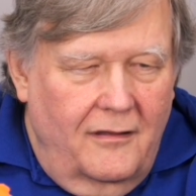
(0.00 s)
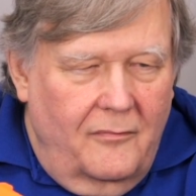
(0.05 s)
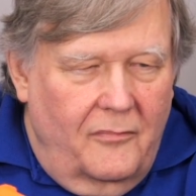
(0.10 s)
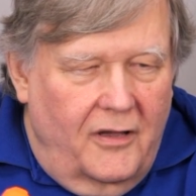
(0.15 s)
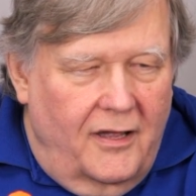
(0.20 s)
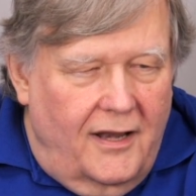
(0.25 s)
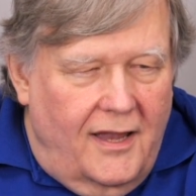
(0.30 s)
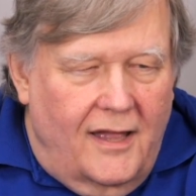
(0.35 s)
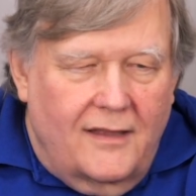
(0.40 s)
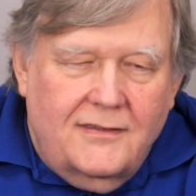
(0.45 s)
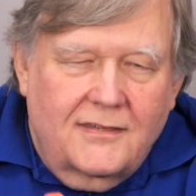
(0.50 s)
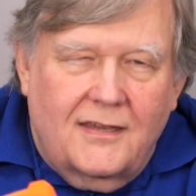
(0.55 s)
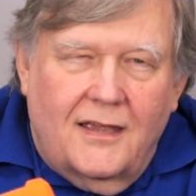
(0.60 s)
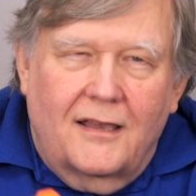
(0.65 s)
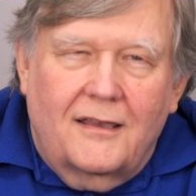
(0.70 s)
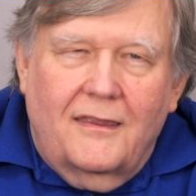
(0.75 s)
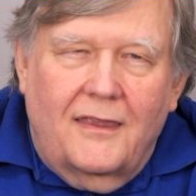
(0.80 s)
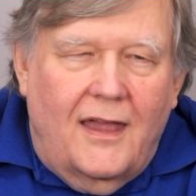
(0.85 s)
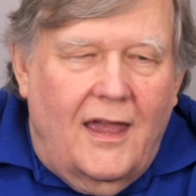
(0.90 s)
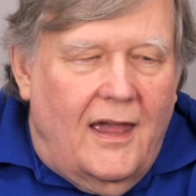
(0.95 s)
But
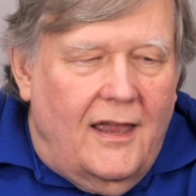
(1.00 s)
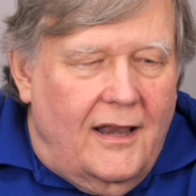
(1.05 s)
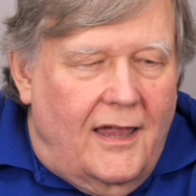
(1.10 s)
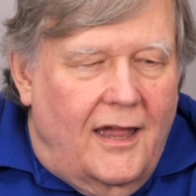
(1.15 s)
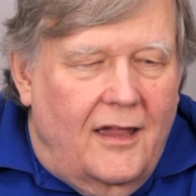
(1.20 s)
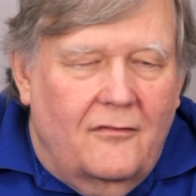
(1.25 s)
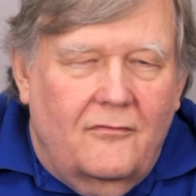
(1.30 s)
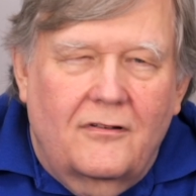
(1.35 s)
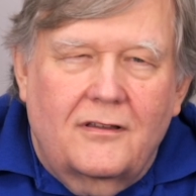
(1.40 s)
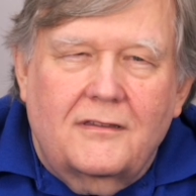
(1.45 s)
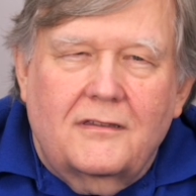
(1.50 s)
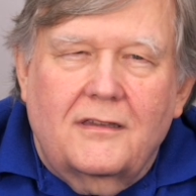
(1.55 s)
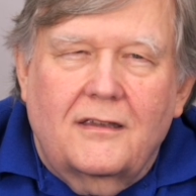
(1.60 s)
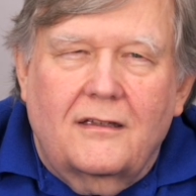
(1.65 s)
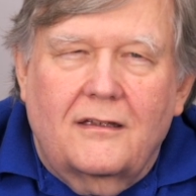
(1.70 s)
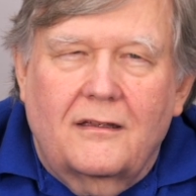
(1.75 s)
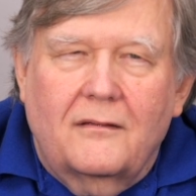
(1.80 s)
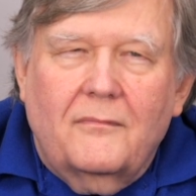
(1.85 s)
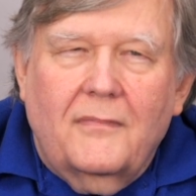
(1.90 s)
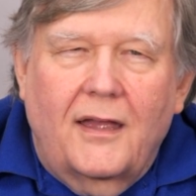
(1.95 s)
outside of that, I would
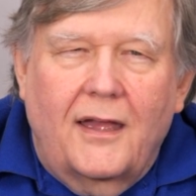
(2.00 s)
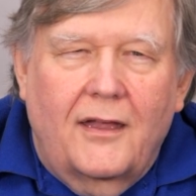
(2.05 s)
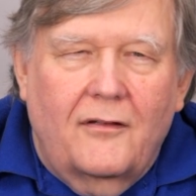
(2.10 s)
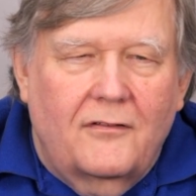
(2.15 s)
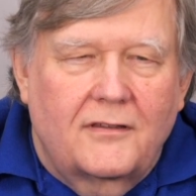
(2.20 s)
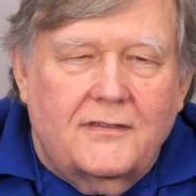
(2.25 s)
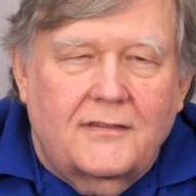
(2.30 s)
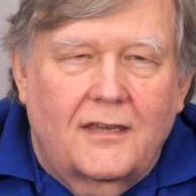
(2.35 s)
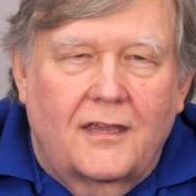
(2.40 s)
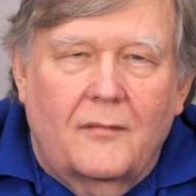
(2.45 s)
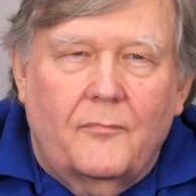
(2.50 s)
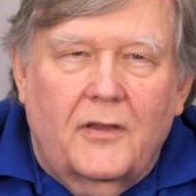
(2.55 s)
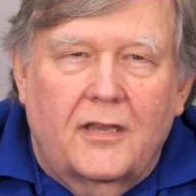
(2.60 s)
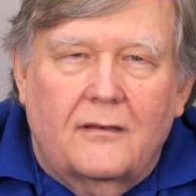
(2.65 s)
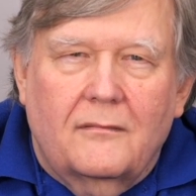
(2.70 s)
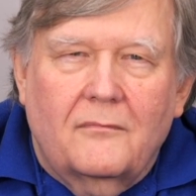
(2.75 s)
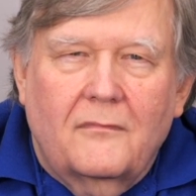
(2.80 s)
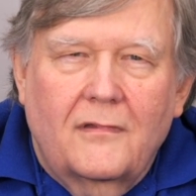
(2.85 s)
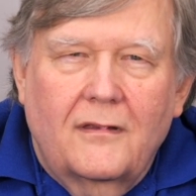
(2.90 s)
uh, I would skip it.